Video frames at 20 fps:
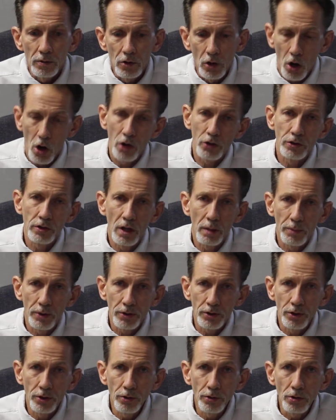Cause number
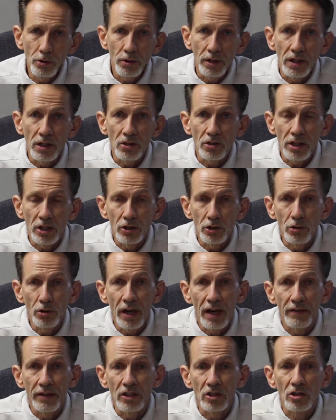2 is that you
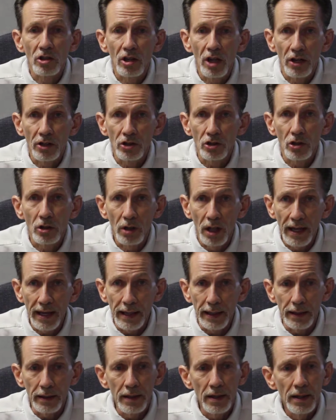have a sluggish
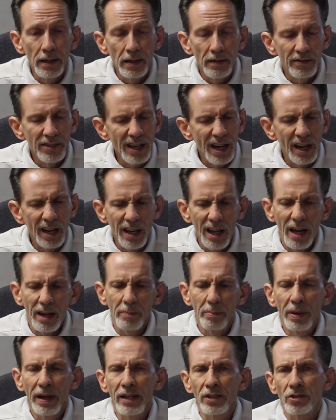gland. Got a lot
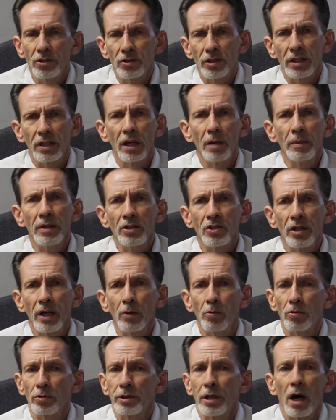of patients that come in and say,
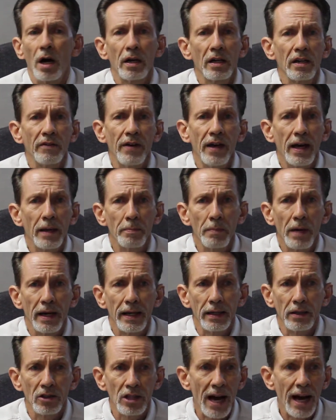well doc, I've had
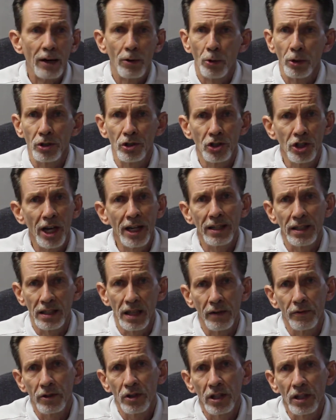my thyroid checked and
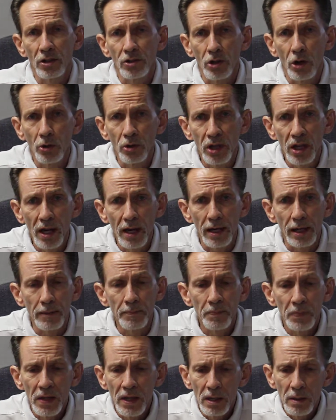everything's okay.
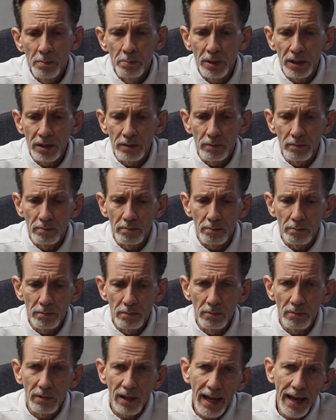But
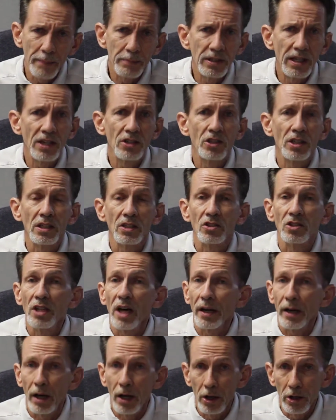lab testing is
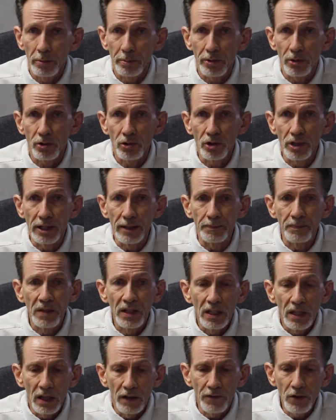not 100%.
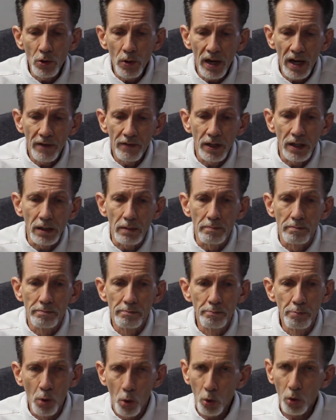If you have a
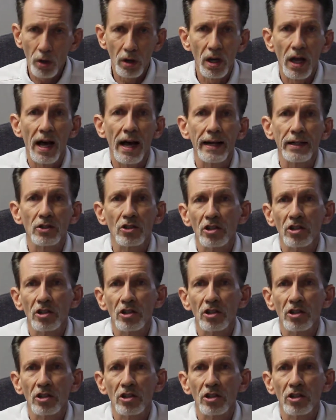borderline